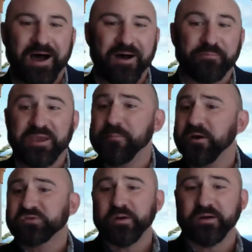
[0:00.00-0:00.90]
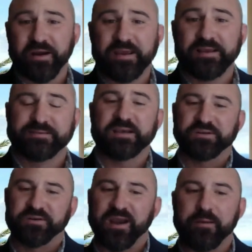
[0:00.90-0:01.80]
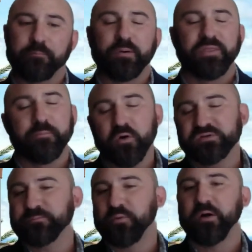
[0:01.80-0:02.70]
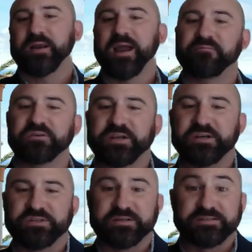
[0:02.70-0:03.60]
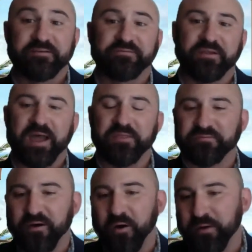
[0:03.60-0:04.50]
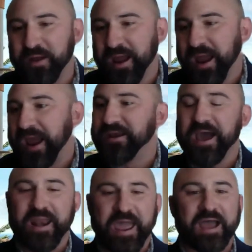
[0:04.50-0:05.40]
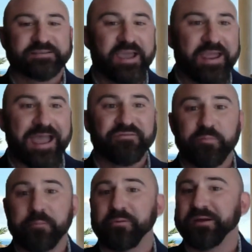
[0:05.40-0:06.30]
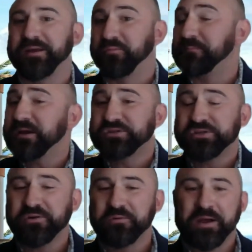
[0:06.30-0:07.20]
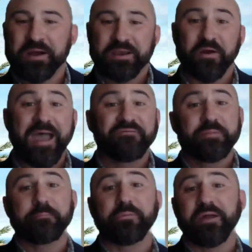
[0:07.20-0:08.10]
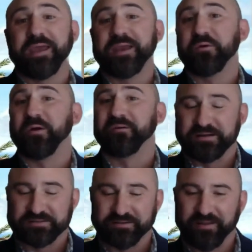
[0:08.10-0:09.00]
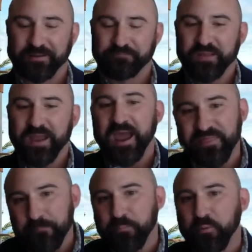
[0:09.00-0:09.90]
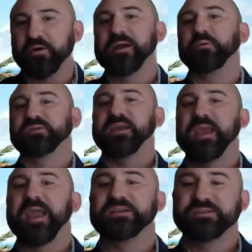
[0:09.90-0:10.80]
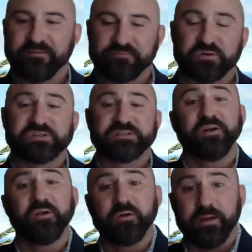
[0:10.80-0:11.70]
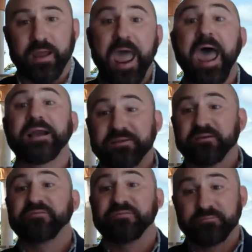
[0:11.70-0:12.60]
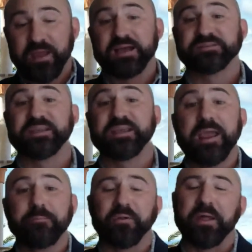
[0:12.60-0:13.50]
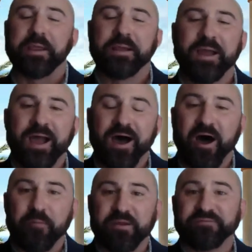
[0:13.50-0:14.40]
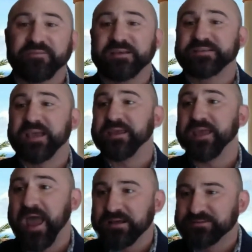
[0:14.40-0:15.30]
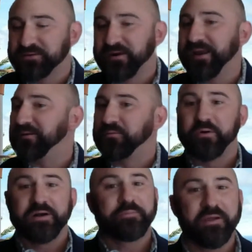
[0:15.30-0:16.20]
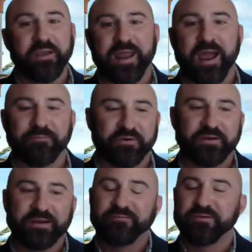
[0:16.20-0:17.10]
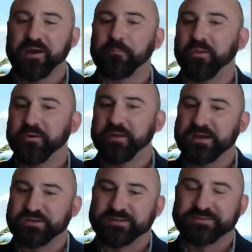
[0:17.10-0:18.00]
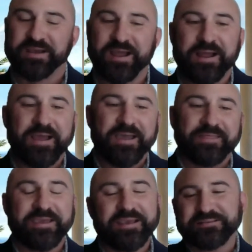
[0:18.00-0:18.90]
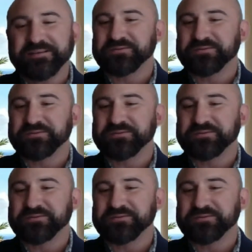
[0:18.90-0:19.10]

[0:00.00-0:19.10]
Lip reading: Emails work great, texts are great, but the most important conversation is definitely on the phone. And you got to ask, hey, have you been playing? We miss you. Have you been playing anywhere recently? At that point, you're able to gauge if they're still active as in gambling. If they say yes, great. Where are you playing at? They're going to give you a couple locations. The easiest